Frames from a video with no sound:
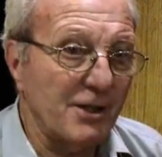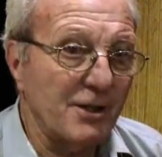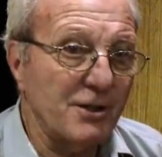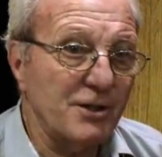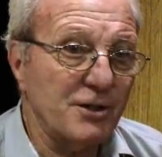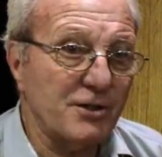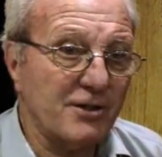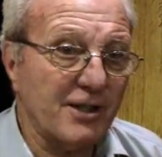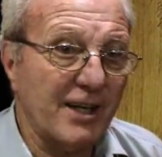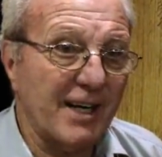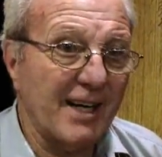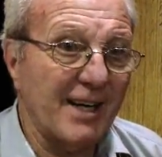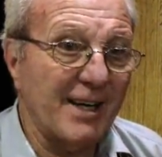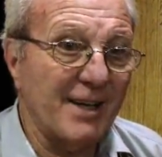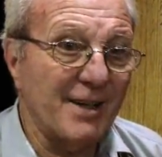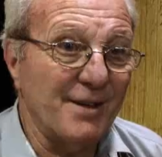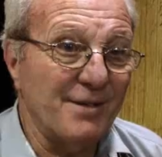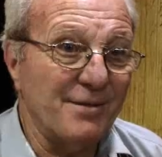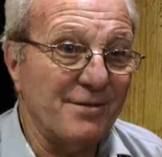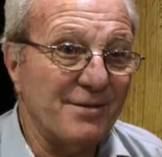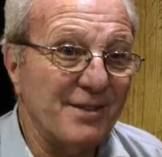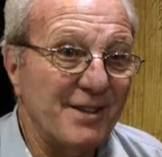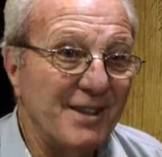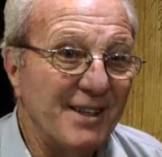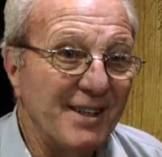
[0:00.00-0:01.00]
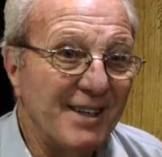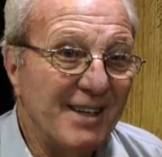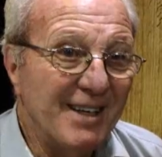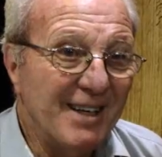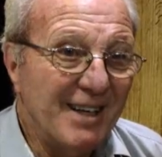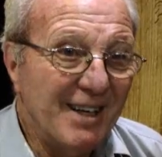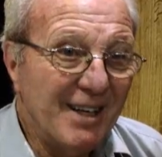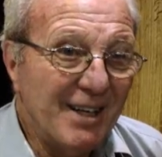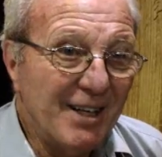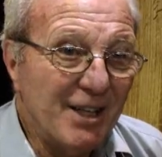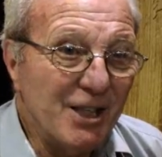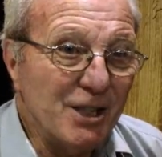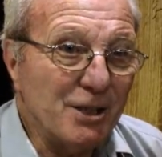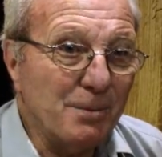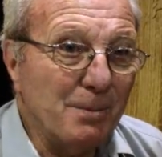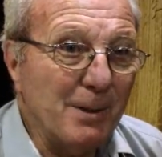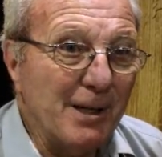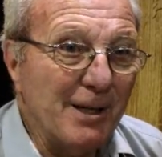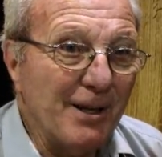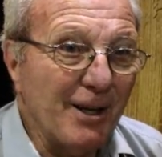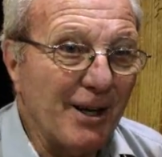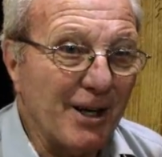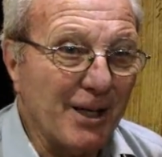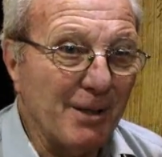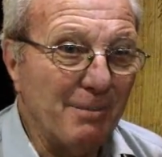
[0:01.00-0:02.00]
I used to have used to
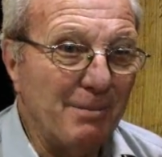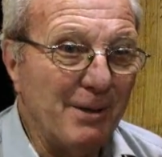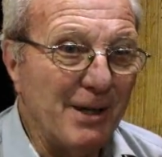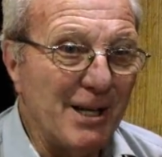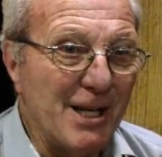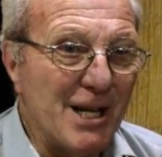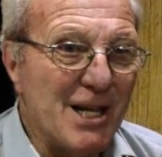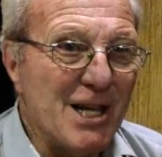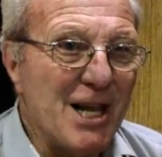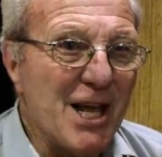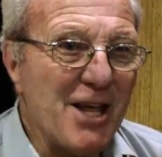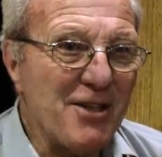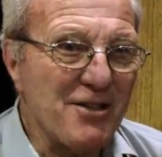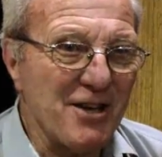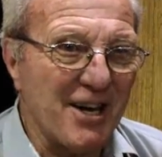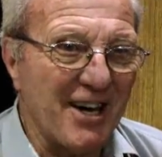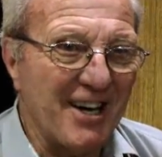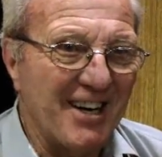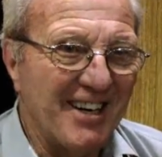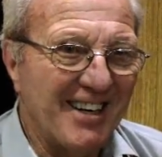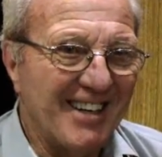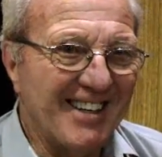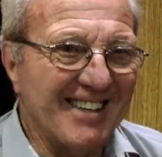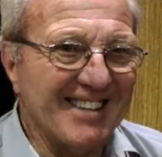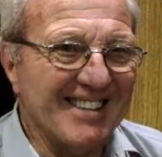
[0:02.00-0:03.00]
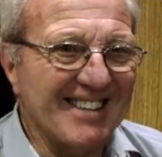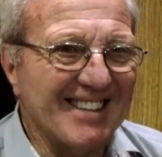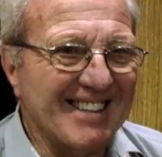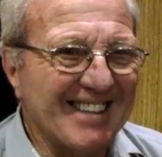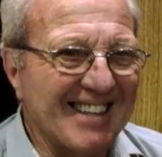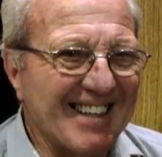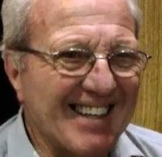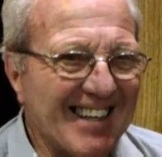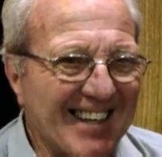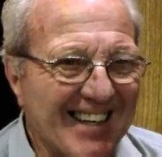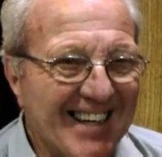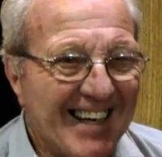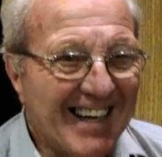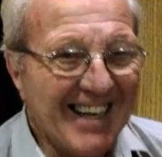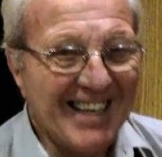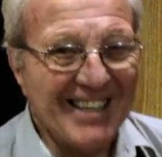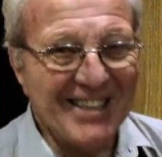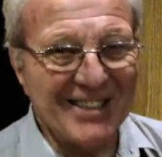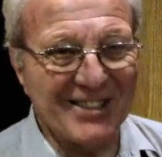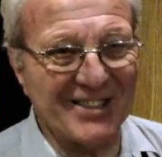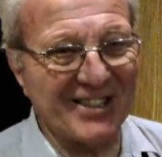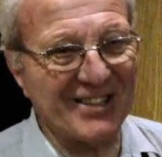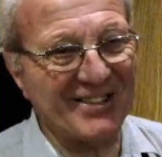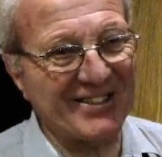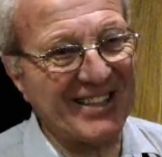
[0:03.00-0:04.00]
be like a bit of leather. It
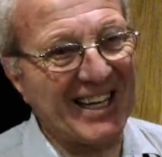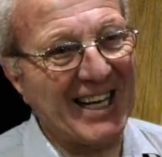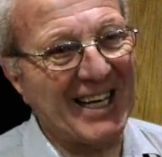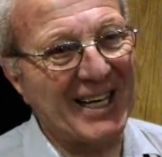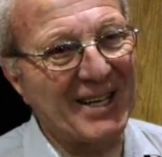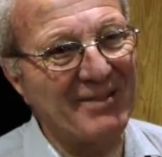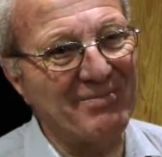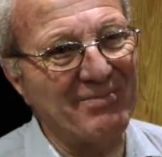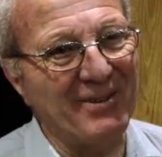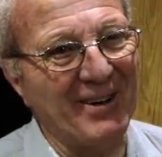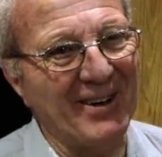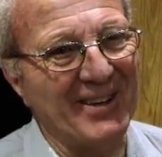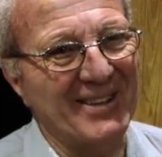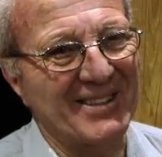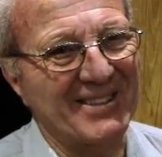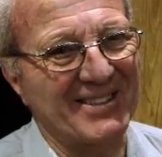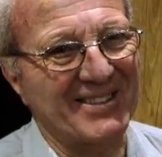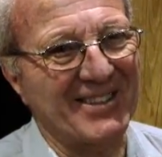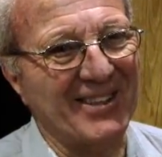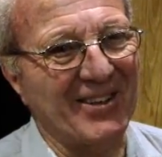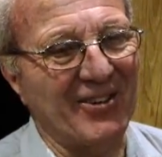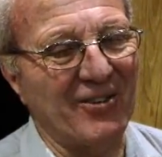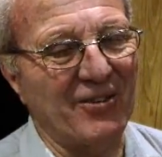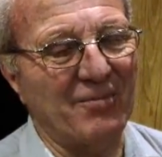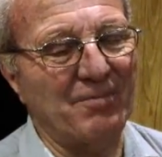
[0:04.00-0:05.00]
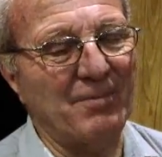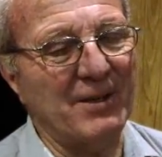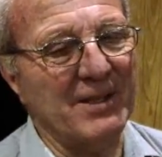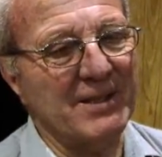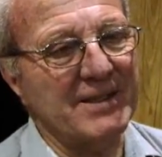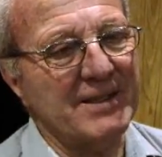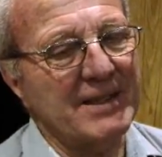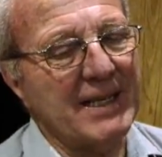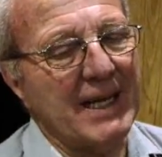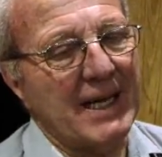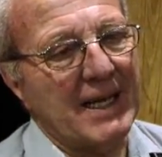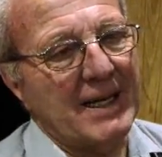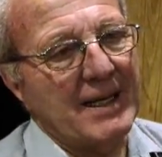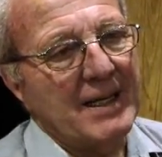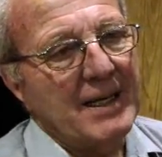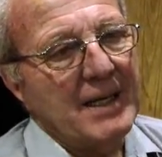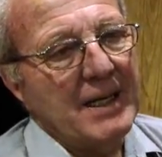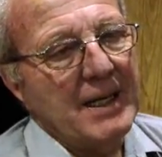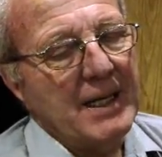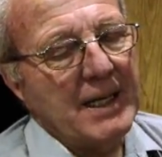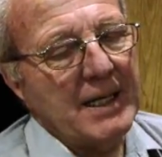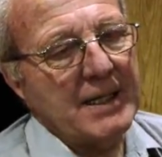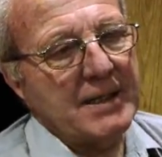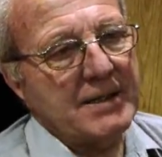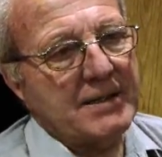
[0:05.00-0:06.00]
used to stand up by itself. But yeah,
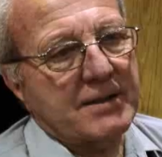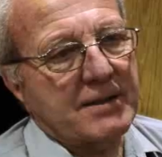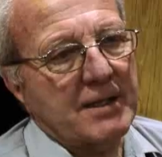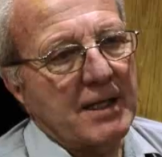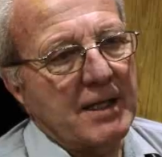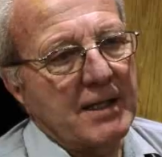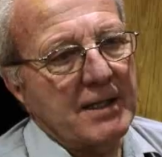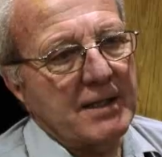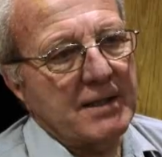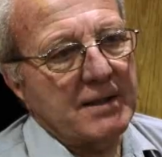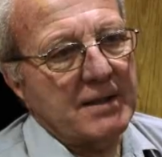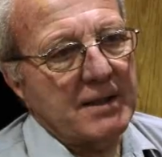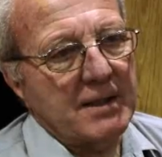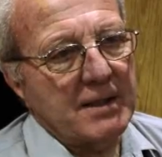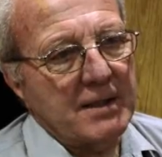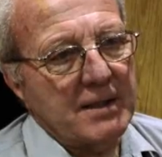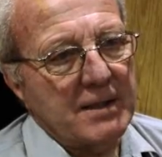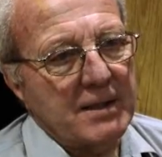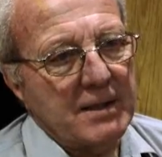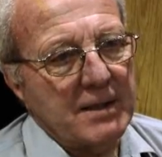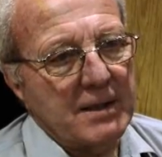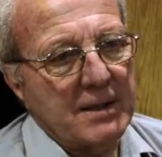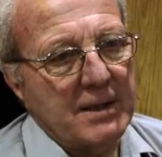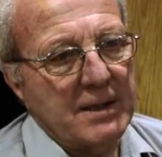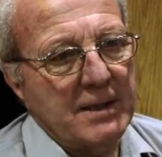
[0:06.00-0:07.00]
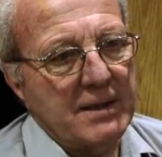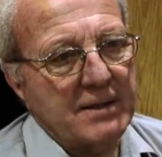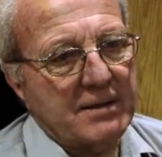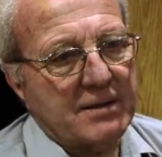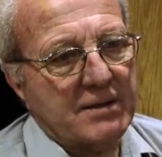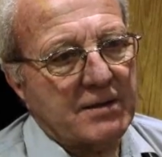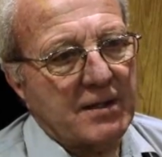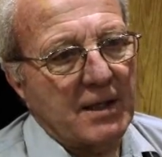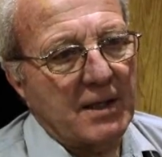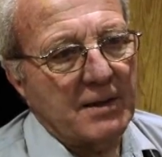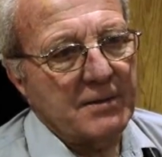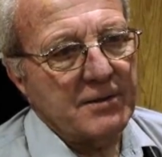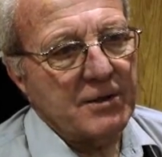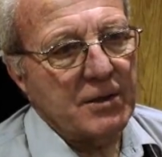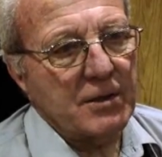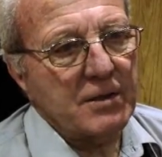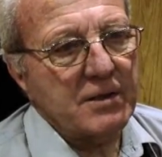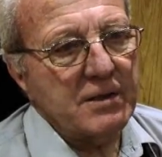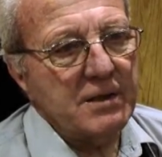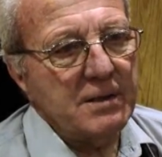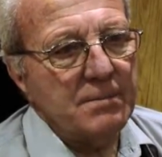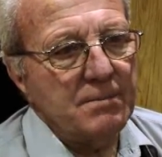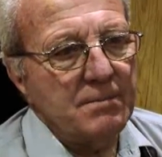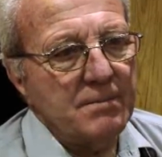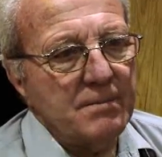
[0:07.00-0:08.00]
it's you
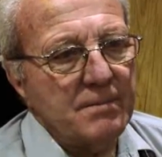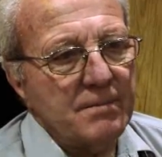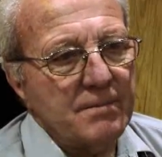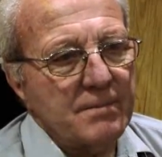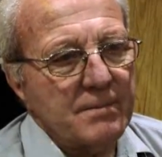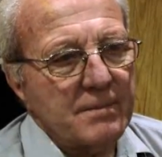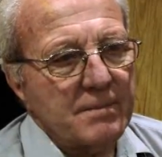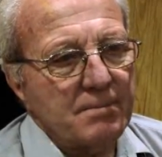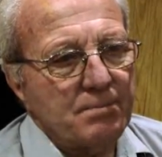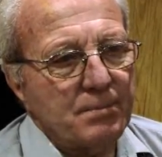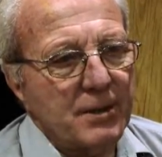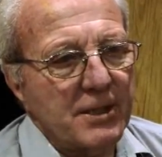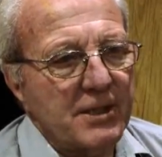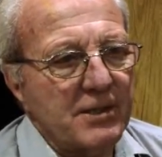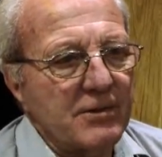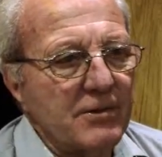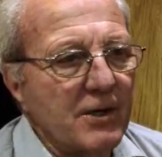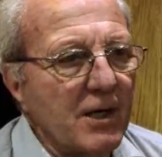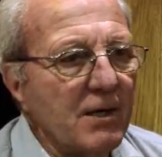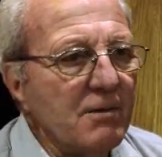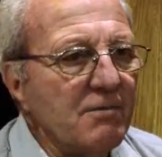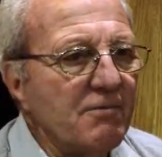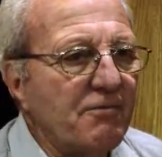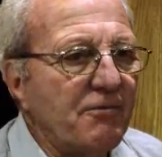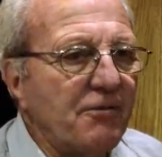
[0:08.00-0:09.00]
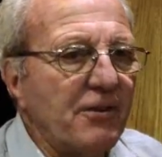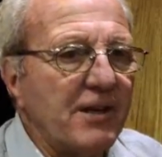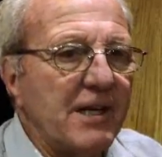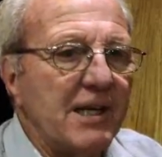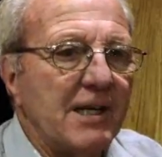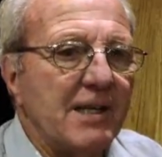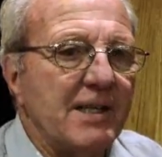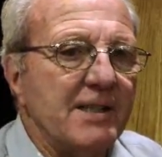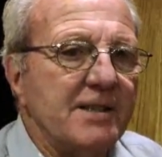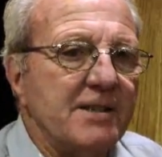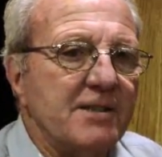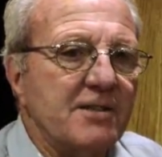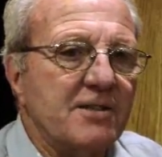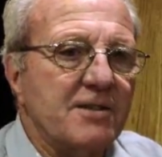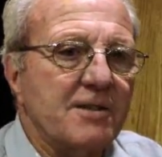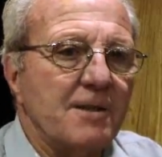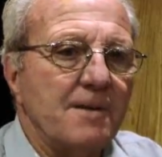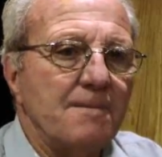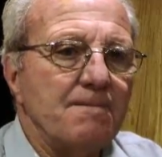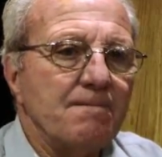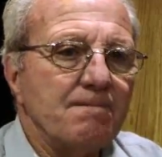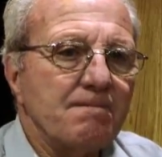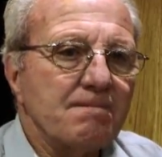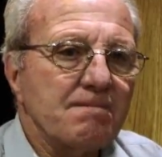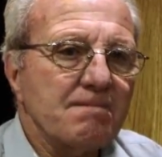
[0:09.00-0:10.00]
can put your own feelings
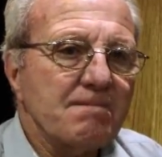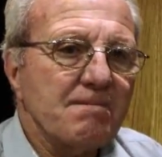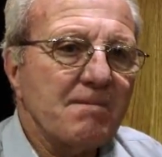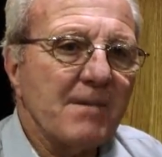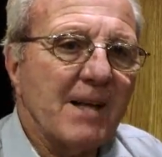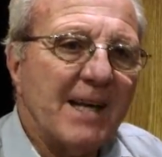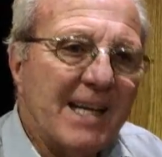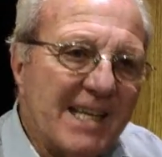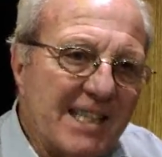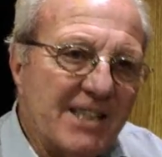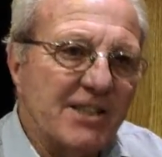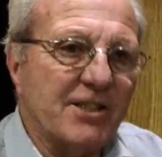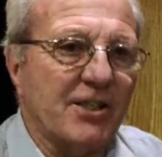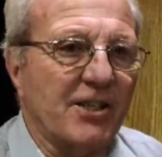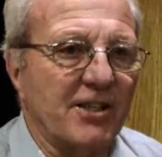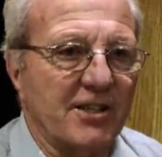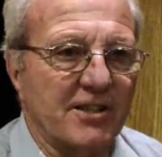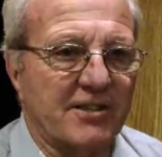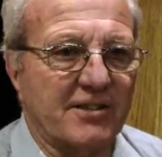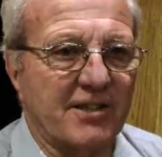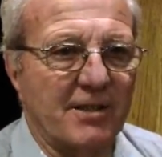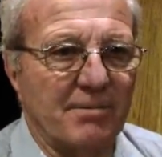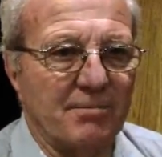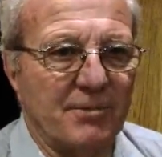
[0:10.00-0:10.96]
into it.